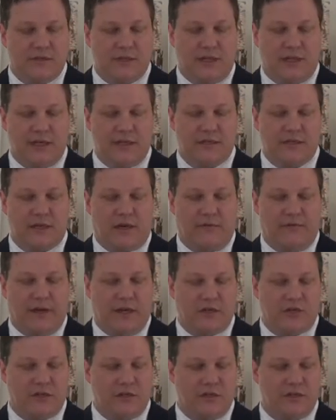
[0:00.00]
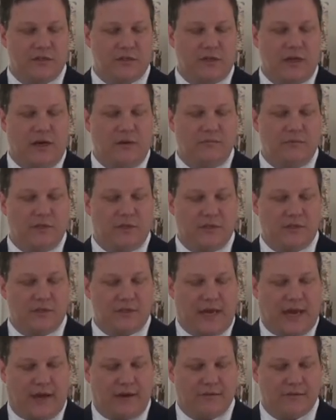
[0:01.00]
Today salvation has come to
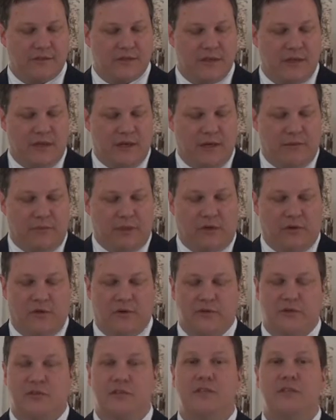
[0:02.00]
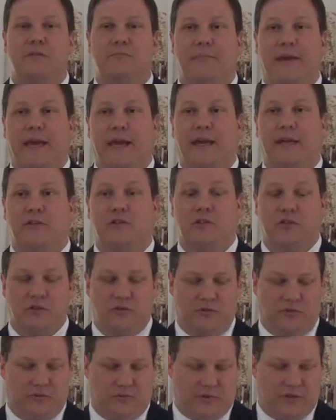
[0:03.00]
this house, because this man
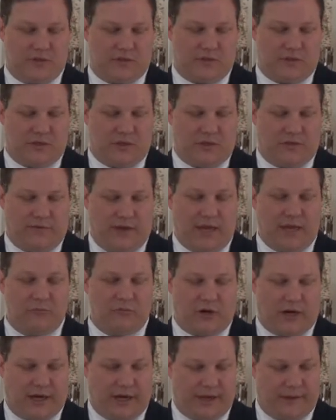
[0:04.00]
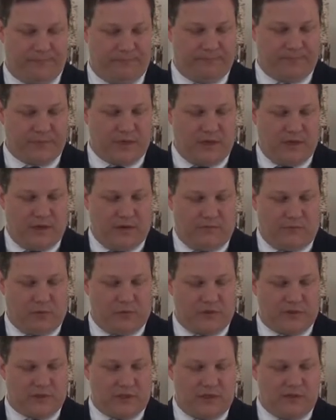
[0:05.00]
too is a son of Abraham.
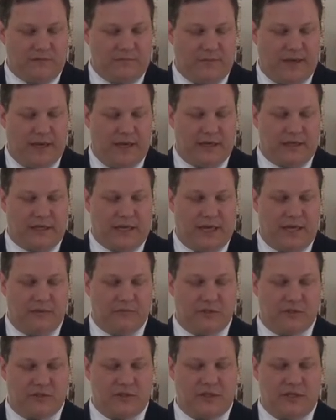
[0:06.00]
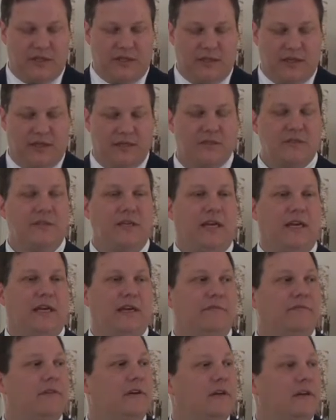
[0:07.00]
For the Son of Man came to seek and
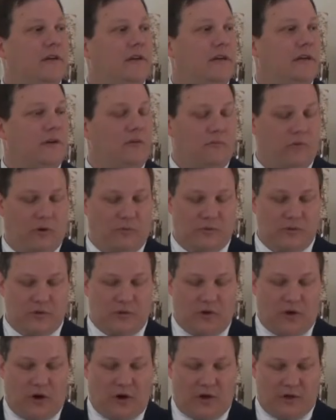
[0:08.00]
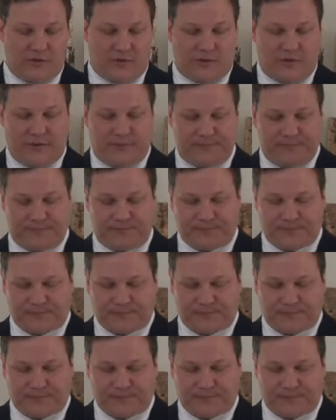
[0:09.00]
save what was lost.